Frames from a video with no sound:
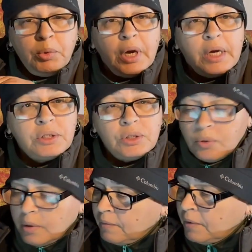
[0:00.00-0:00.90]
you guys
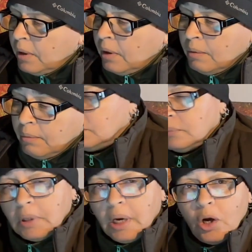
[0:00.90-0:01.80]
enjoyed the video.
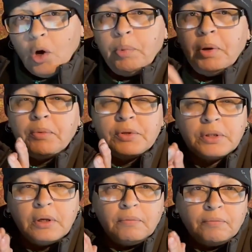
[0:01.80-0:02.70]
I hope it was
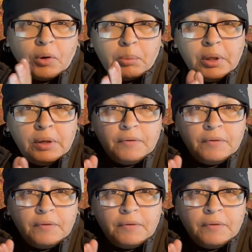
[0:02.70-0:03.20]
informative